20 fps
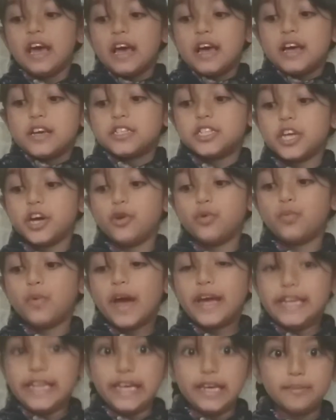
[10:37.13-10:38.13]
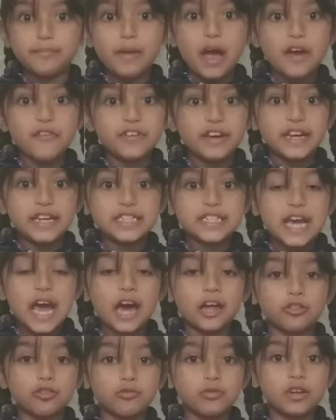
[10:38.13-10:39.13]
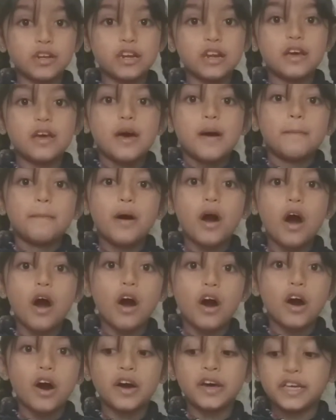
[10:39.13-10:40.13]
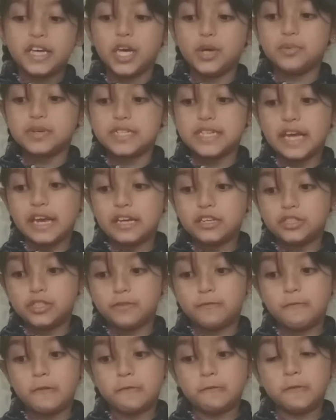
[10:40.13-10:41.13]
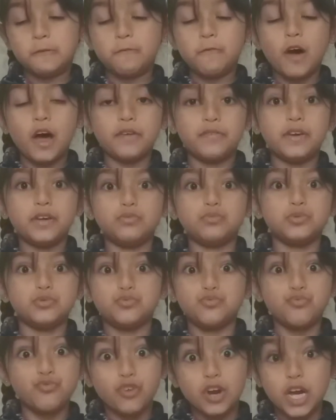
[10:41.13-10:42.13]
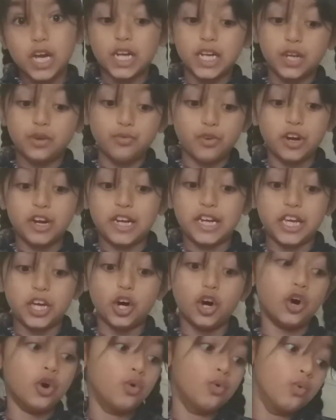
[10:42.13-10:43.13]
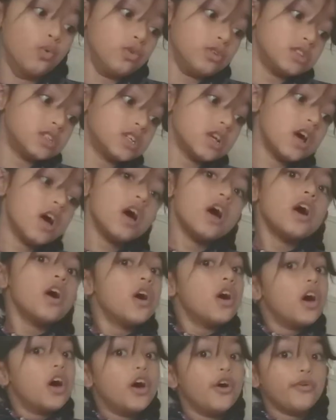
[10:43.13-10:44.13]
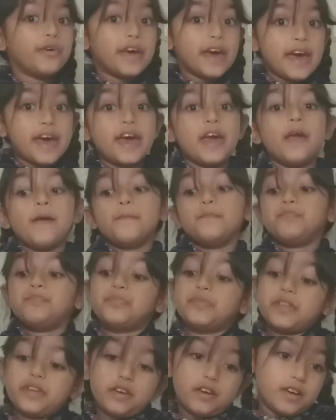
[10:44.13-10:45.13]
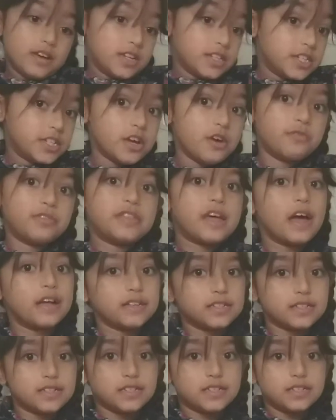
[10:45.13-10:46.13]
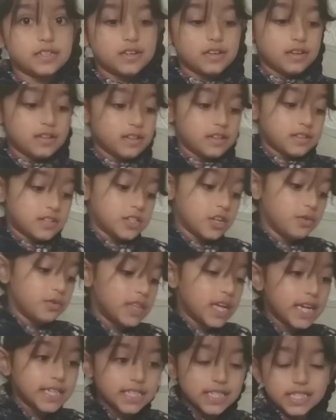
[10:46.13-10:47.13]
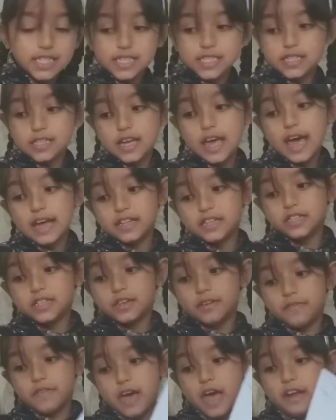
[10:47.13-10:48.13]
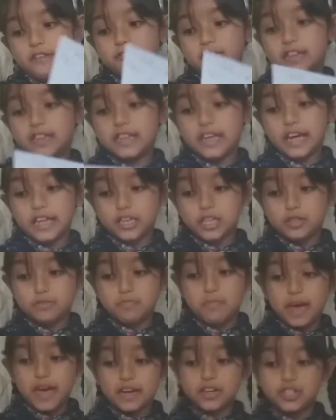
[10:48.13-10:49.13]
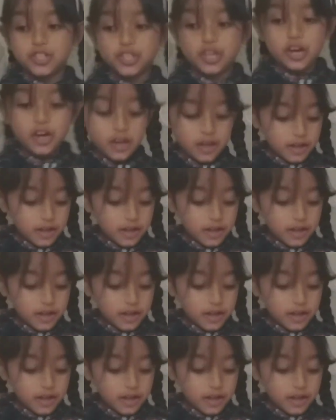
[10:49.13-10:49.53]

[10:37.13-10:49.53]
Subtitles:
so when he married Catherine Parr, he was age of 55. He was really, really old. Okay, so that's end of Henry VIII's picture.